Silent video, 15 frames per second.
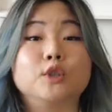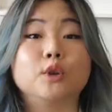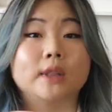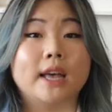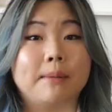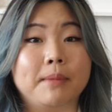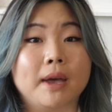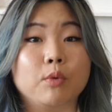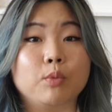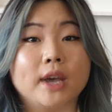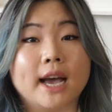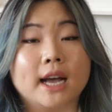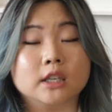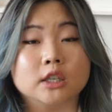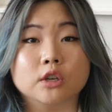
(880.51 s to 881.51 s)
So that meant we
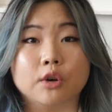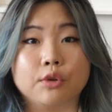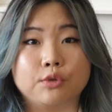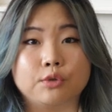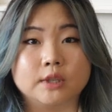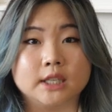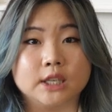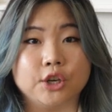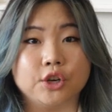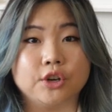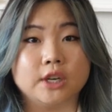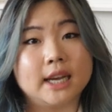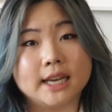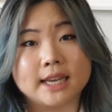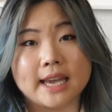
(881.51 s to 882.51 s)
had to go through
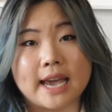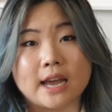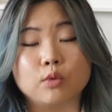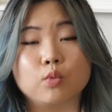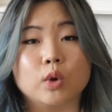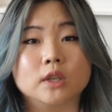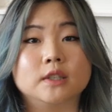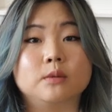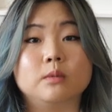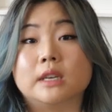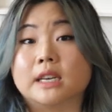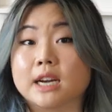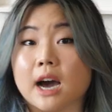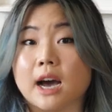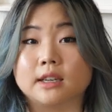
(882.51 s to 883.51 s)
security again once
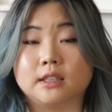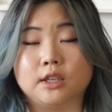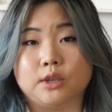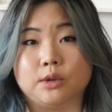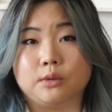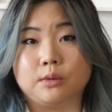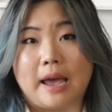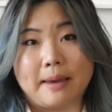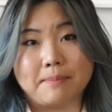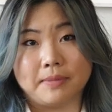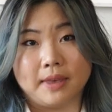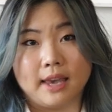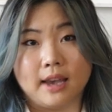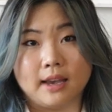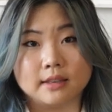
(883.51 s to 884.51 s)
we got to
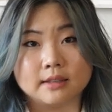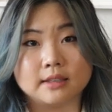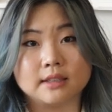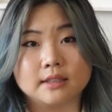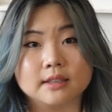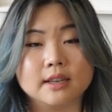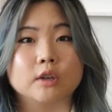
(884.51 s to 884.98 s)
M gates.